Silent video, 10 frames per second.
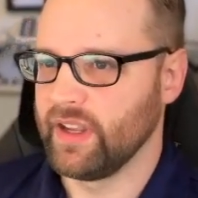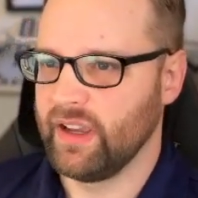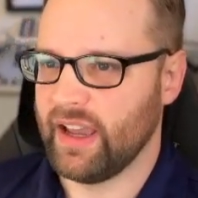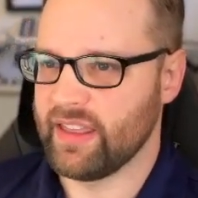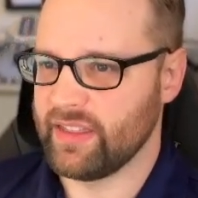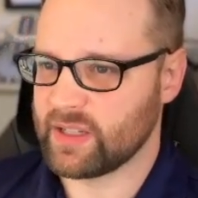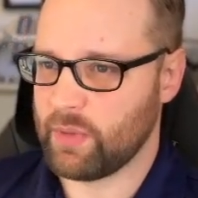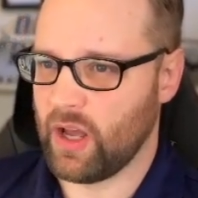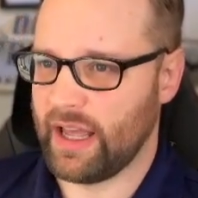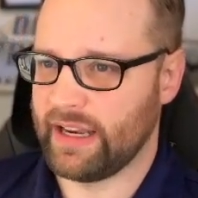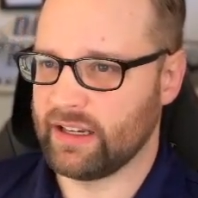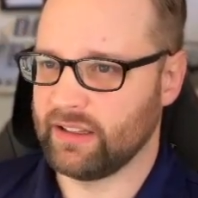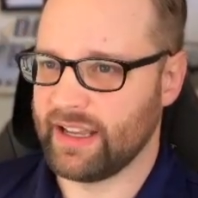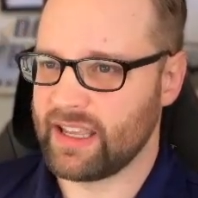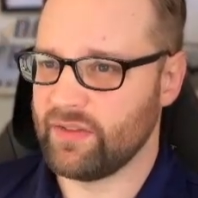And then this pawn,
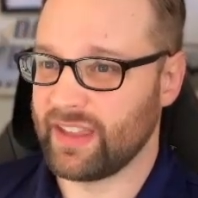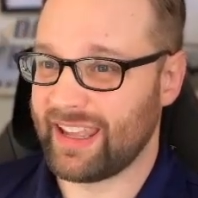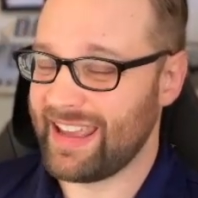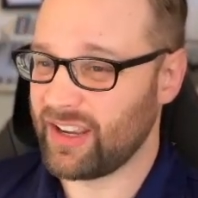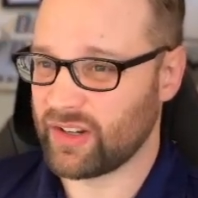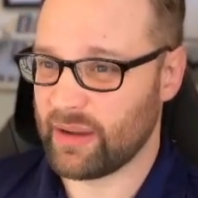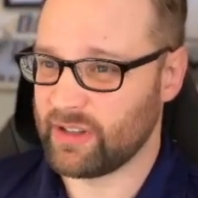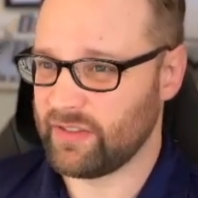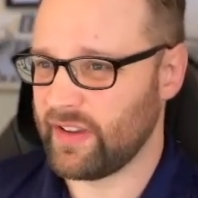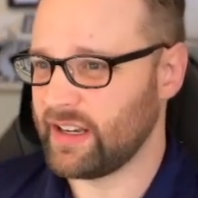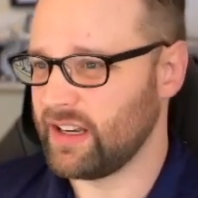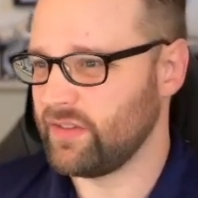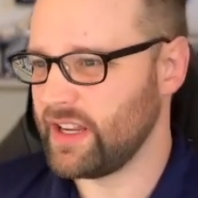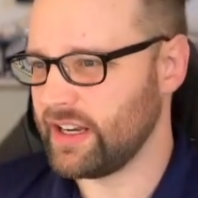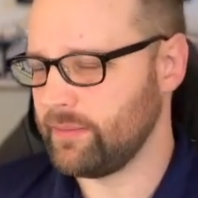like even the king could come and defend it if needed.